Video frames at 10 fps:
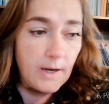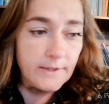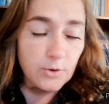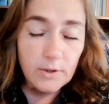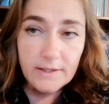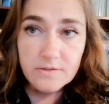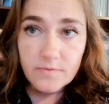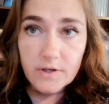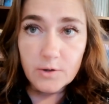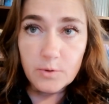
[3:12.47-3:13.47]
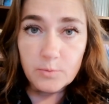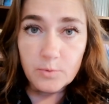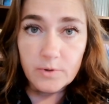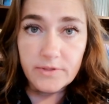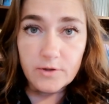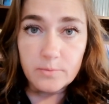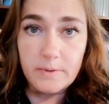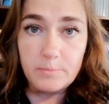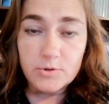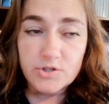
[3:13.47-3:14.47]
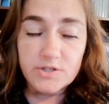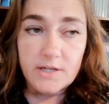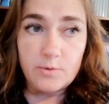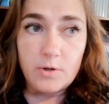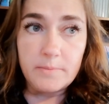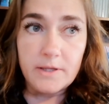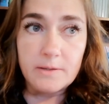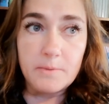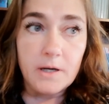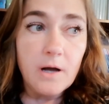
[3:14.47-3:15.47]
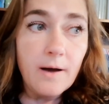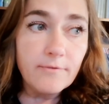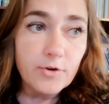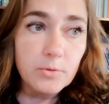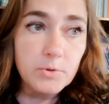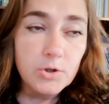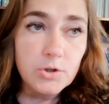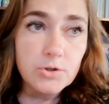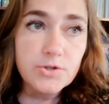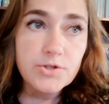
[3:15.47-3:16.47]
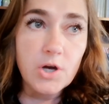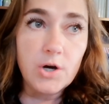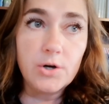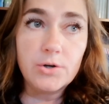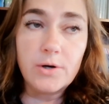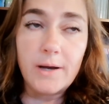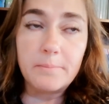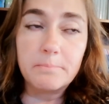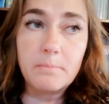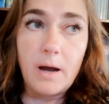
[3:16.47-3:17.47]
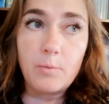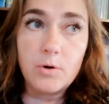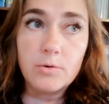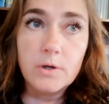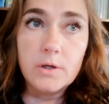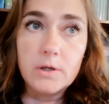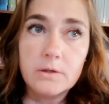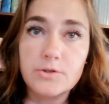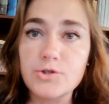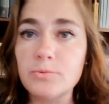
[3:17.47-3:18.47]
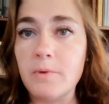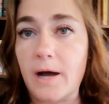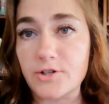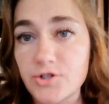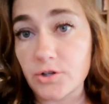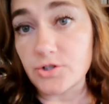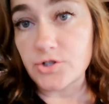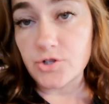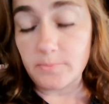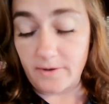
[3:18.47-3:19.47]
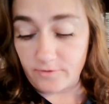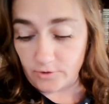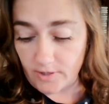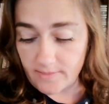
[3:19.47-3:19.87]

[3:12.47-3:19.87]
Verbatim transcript: I don't like to video when we're with other people, just I don't want to make them uncomfortable, so I, I won't do much. I'll just show my food.